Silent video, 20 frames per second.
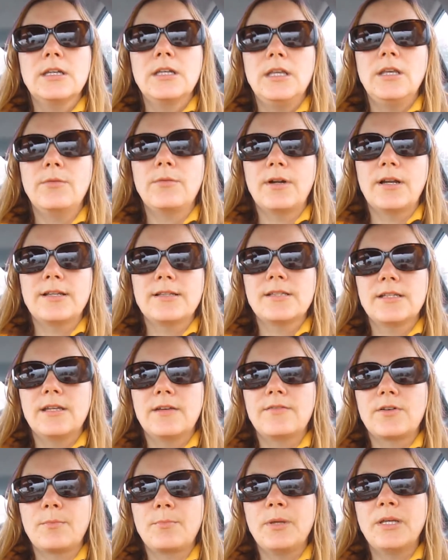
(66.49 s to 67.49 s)
He wanted to
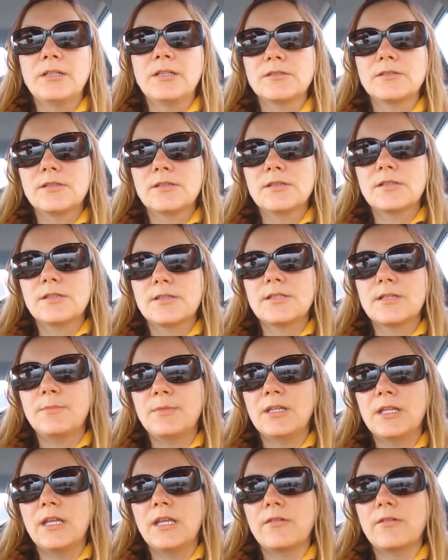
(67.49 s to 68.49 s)
give her pills to
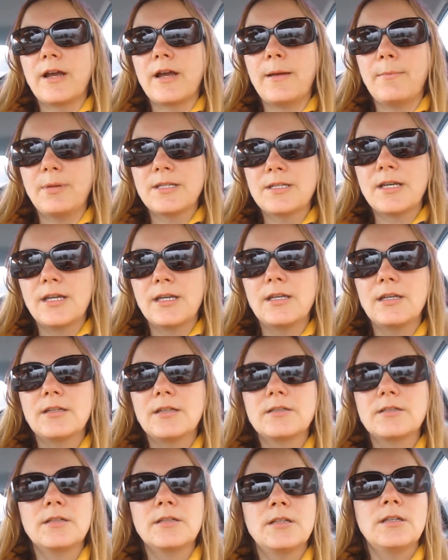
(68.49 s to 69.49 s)
stimulate her appetite.